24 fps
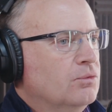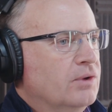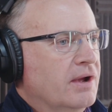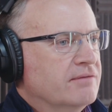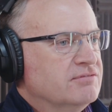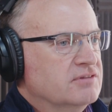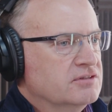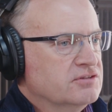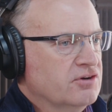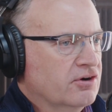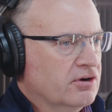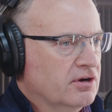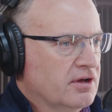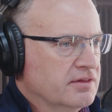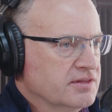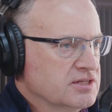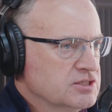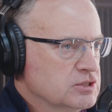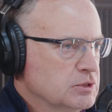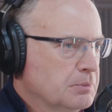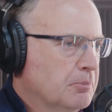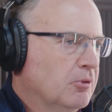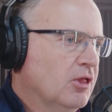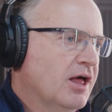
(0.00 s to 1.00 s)
we have to turn on
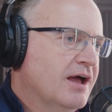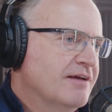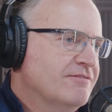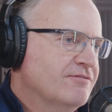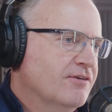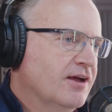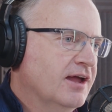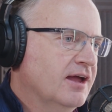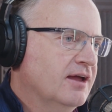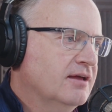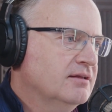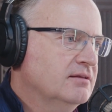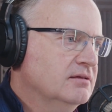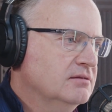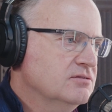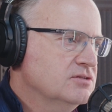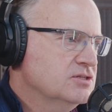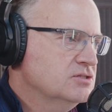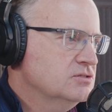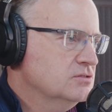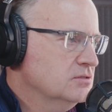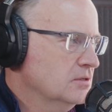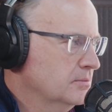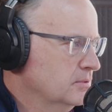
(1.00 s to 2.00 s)
the supply fan
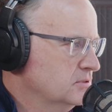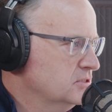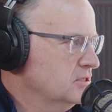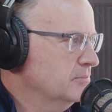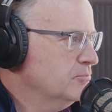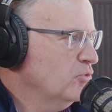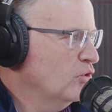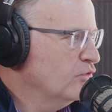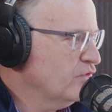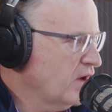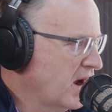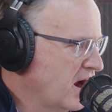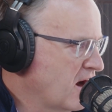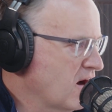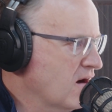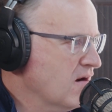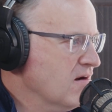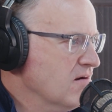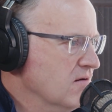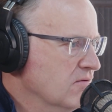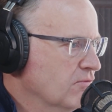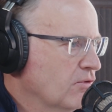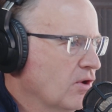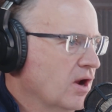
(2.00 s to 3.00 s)
to move
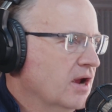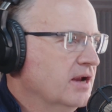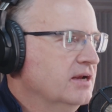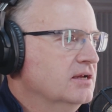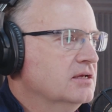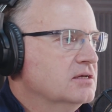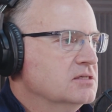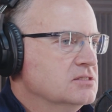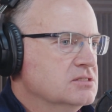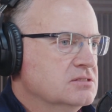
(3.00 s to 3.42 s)
air, right?